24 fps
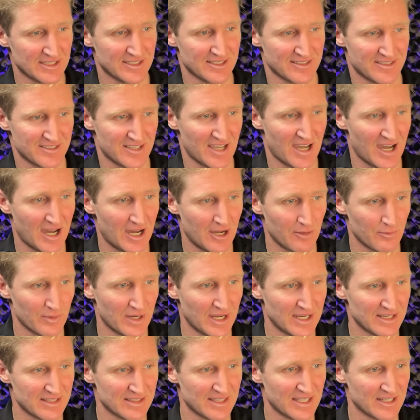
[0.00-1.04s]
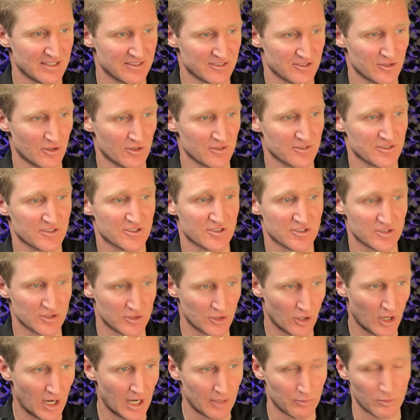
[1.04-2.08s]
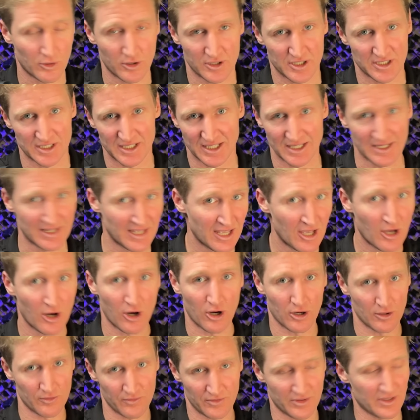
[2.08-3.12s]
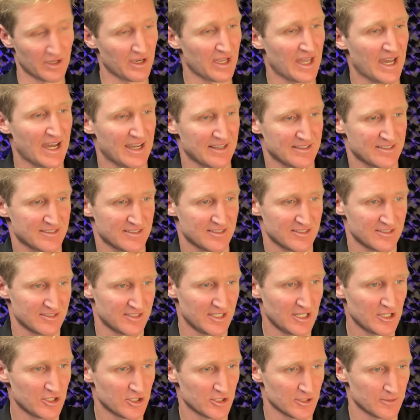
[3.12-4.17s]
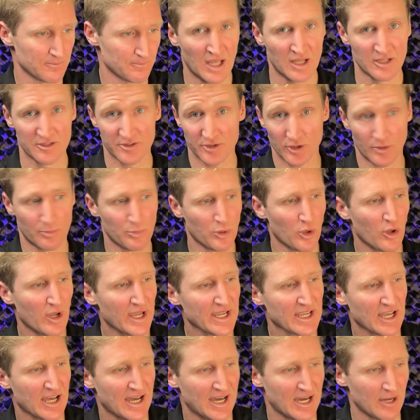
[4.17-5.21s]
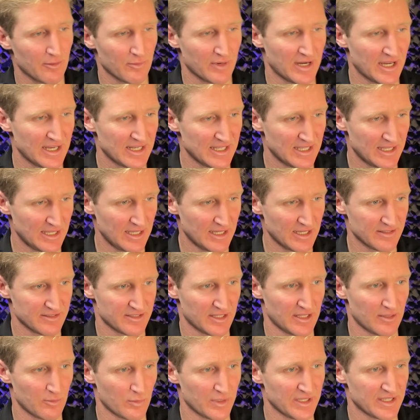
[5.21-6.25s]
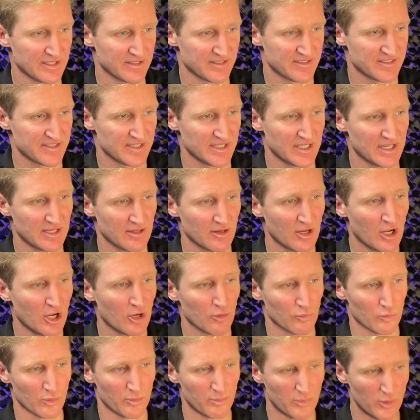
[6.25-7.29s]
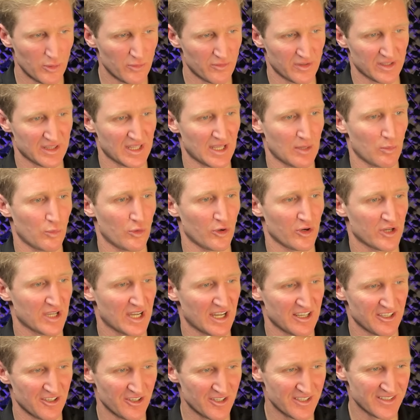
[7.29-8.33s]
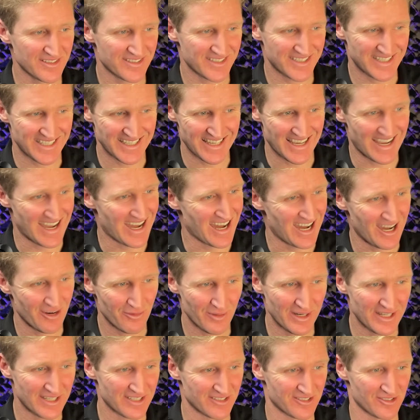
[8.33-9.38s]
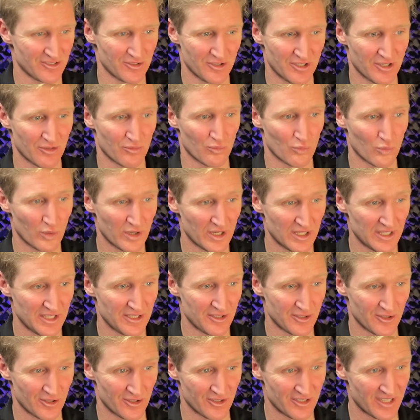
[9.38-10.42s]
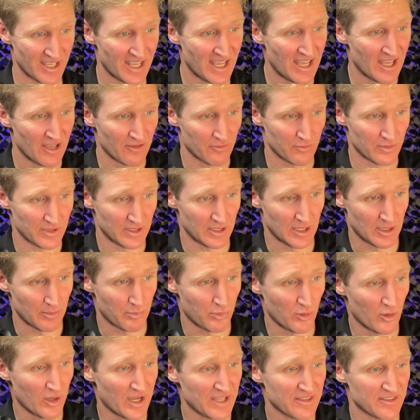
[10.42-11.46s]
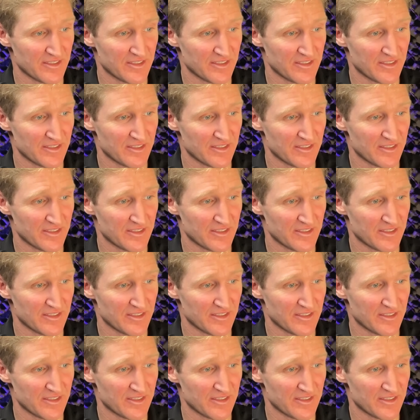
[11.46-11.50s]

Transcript: this heart rate, that it's not skyrocketing over the last section. So applying heart rate here so that we can see it, removing that workout, you can see heart rate is looking really good. If we apply